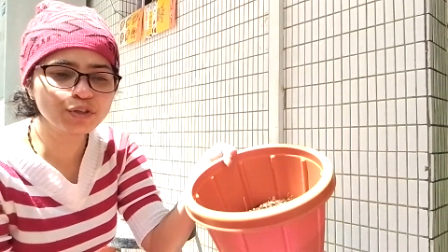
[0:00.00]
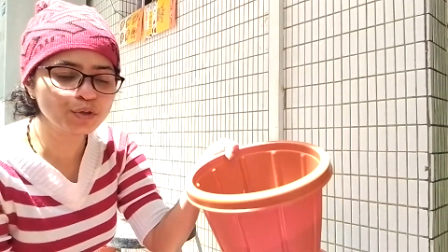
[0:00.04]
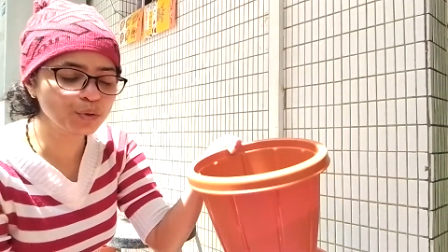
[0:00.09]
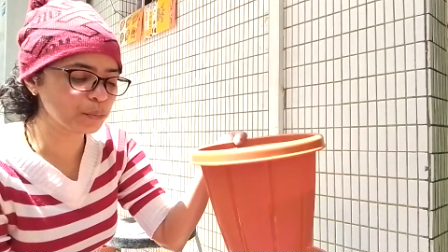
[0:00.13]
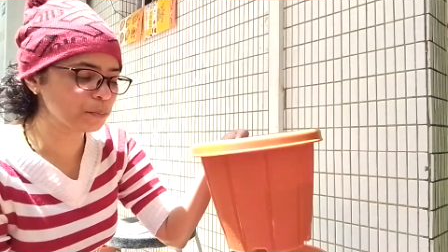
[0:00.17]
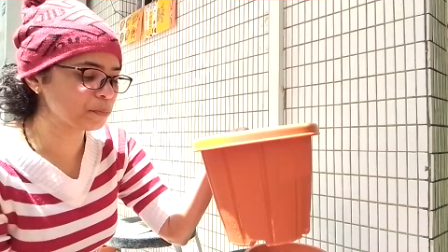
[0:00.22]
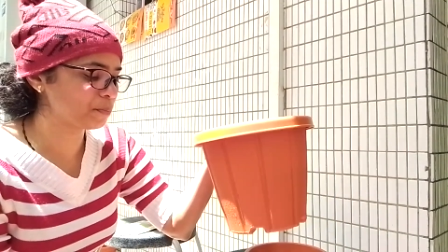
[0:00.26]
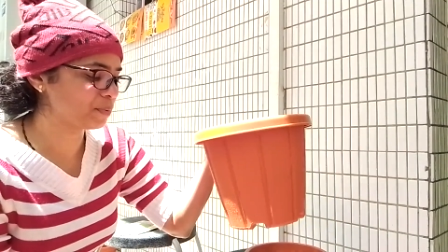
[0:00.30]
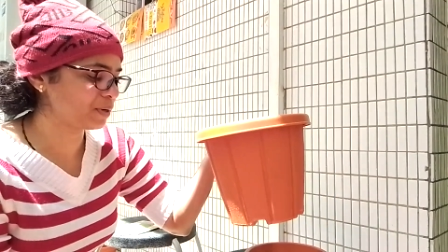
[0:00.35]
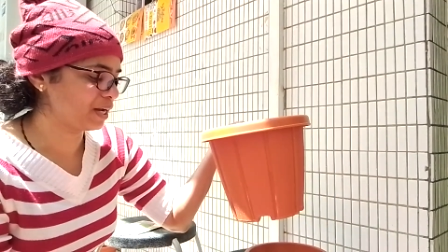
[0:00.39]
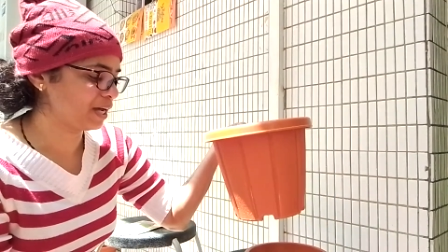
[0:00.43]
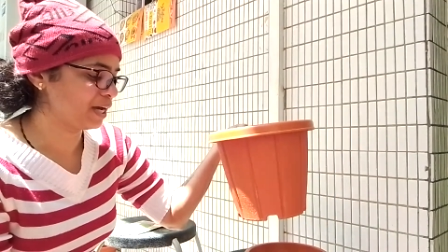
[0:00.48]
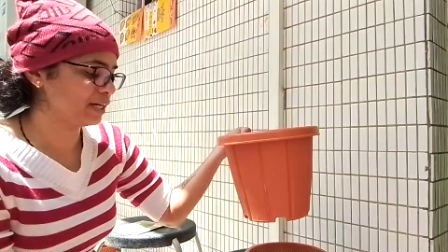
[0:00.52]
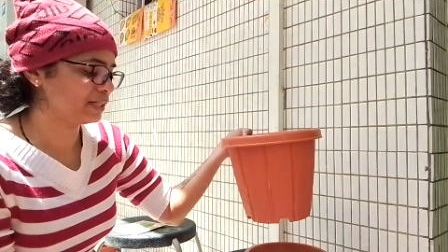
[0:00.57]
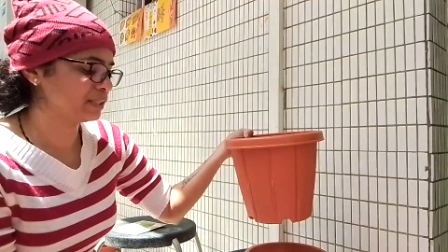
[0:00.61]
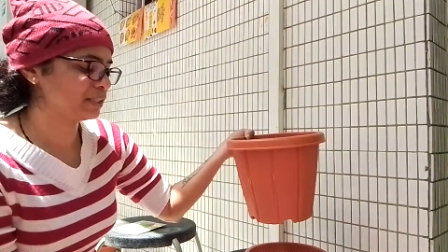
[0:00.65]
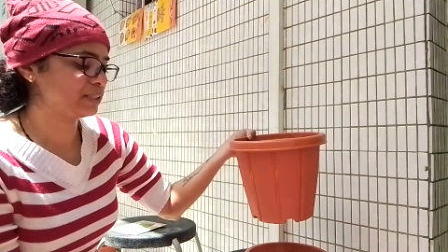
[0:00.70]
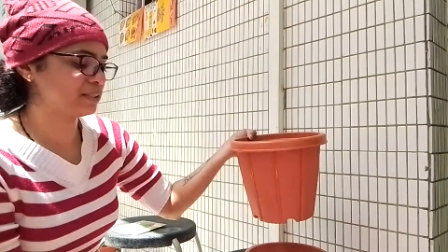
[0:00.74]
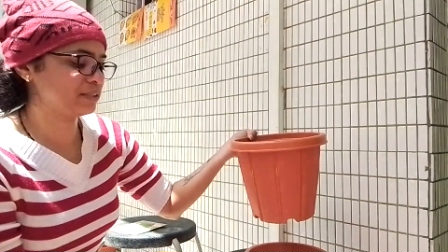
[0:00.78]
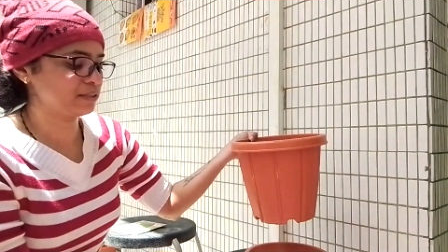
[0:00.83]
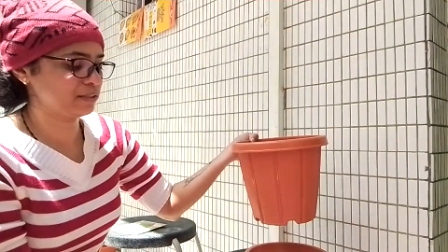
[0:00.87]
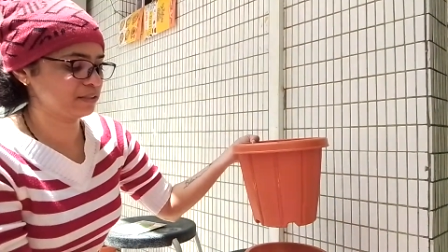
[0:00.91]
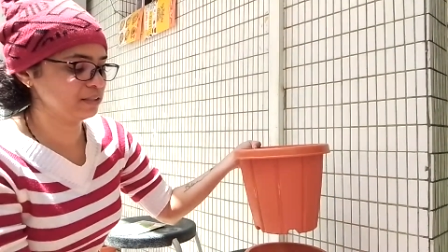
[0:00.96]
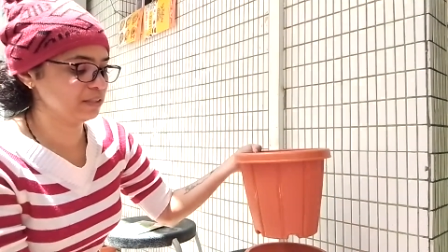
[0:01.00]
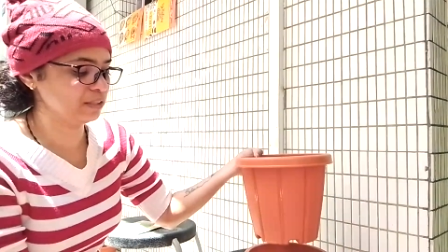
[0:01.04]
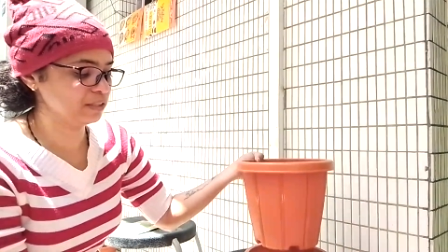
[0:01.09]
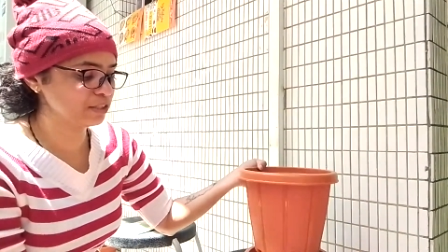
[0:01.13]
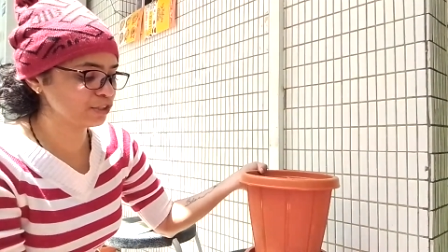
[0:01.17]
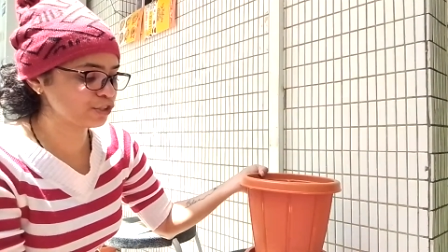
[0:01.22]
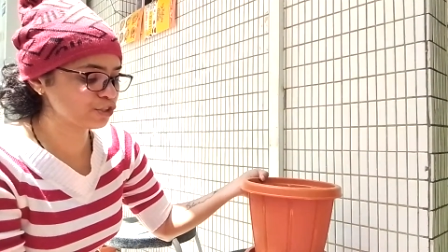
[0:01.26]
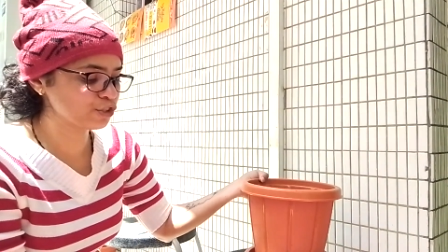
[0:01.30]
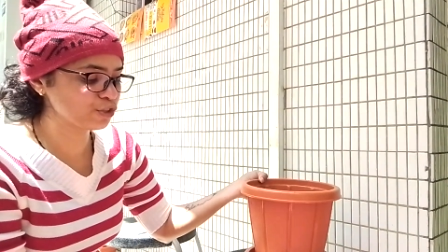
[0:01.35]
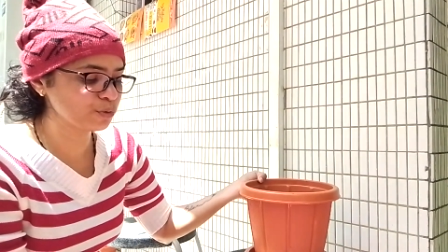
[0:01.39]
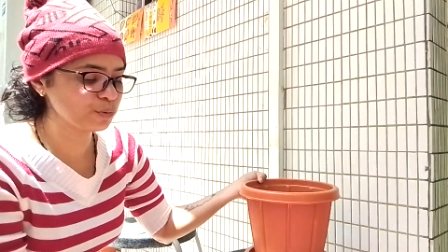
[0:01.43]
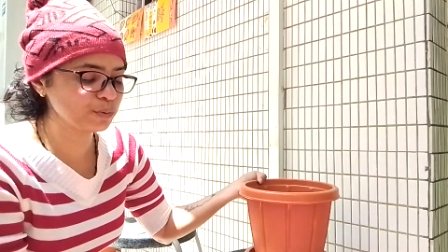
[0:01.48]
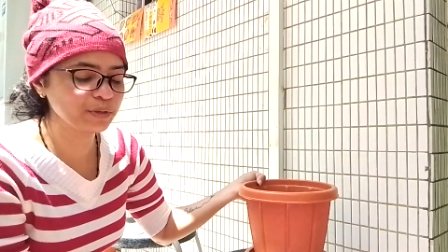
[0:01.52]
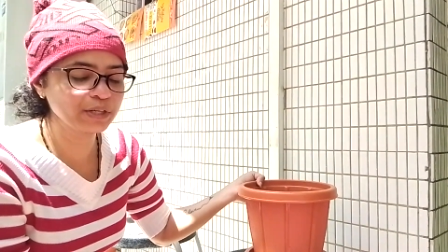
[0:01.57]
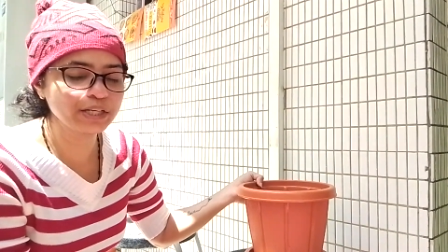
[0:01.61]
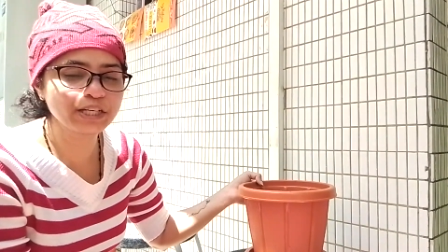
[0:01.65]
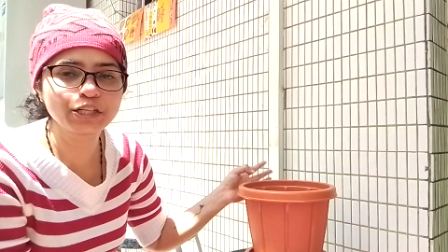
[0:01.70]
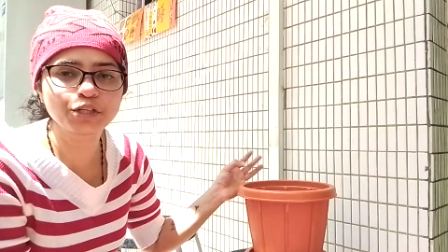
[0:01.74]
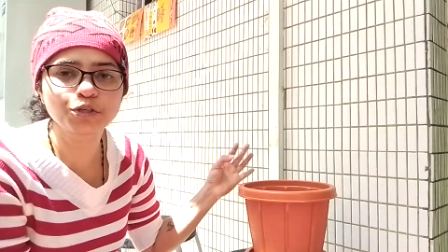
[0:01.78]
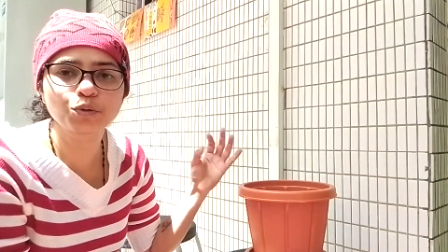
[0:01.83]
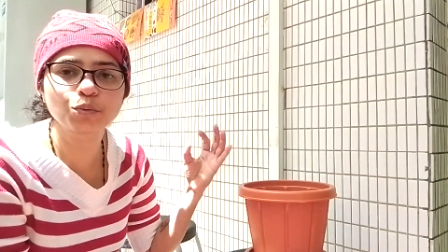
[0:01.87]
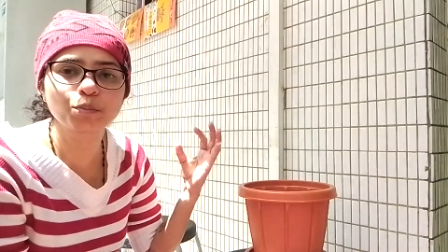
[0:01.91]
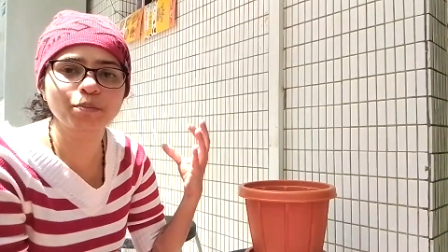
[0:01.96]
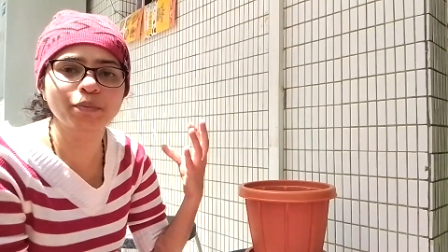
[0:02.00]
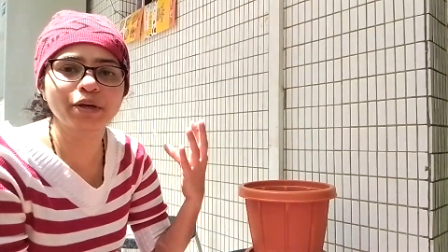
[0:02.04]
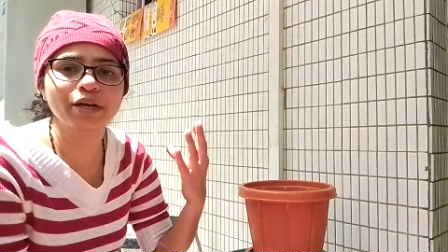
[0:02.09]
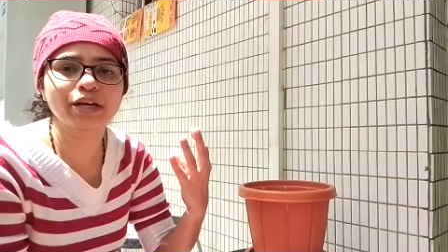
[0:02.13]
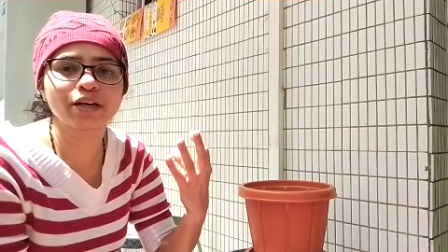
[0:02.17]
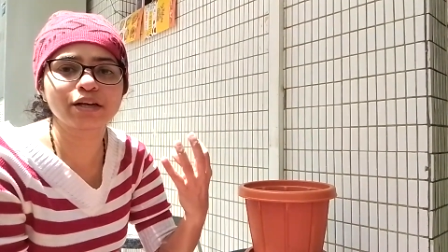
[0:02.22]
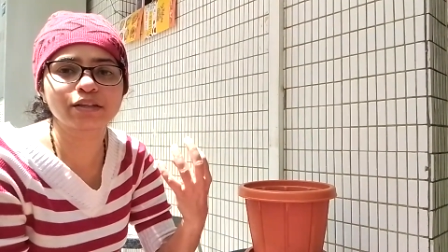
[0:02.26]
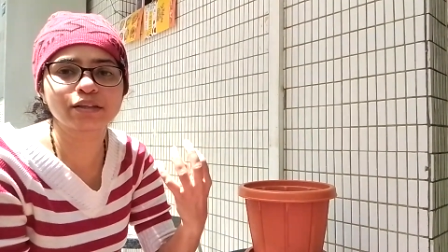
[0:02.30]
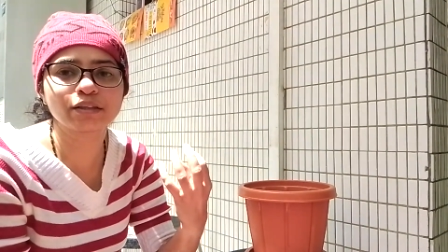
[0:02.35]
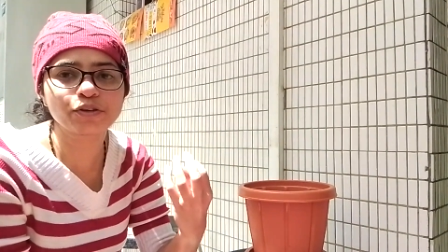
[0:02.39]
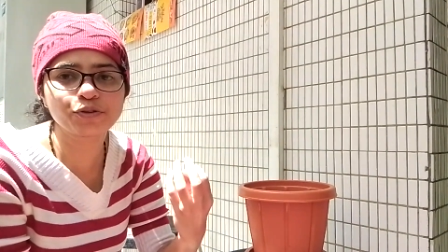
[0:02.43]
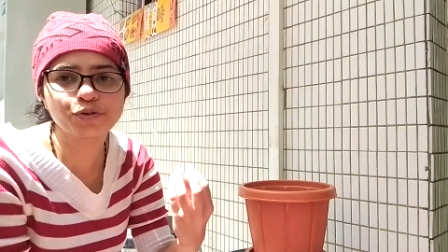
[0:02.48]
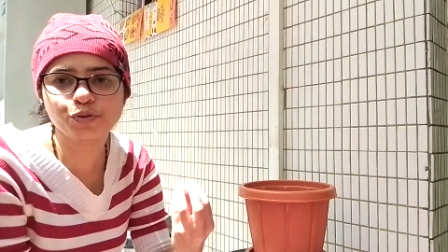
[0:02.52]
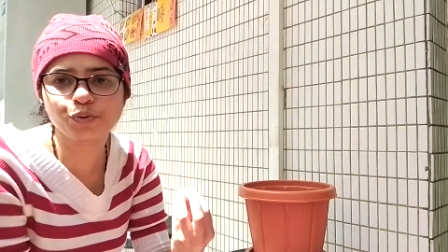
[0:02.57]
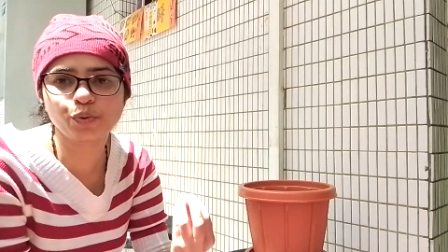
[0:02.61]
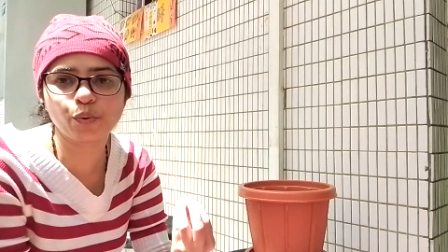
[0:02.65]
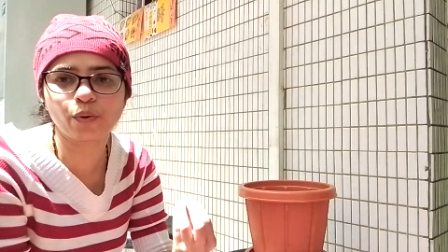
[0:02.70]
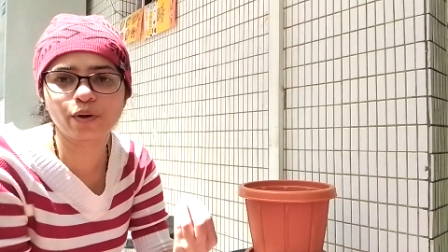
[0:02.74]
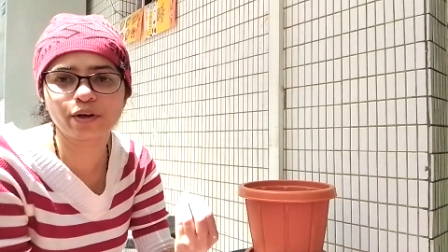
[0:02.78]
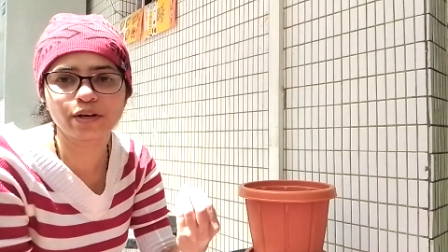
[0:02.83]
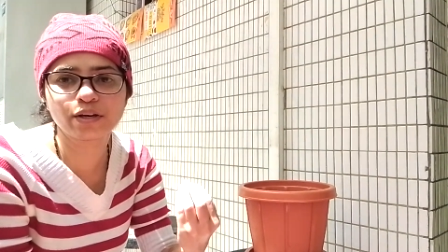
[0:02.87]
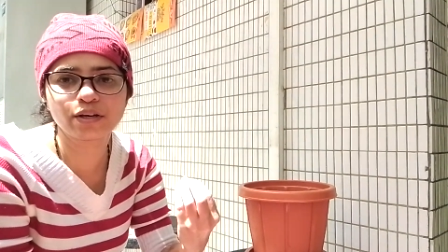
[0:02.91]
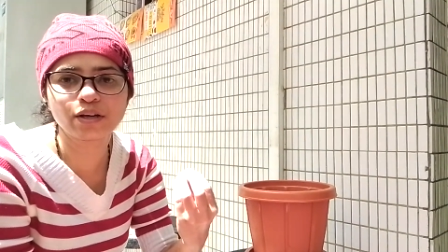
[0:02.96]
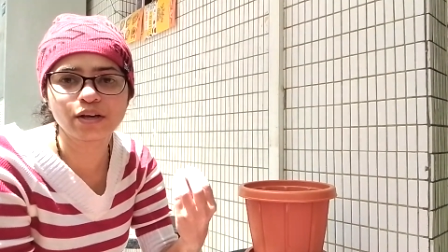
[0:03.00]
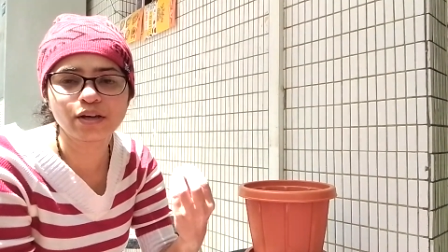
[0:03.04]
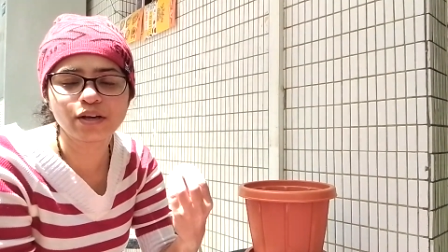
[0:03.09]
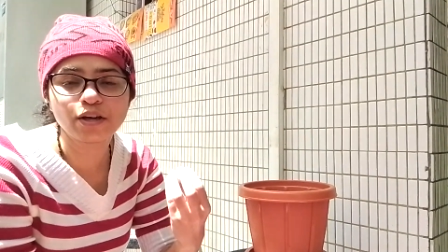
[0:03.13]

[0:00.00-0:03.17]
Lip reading: you plant seeds, you need to make the soil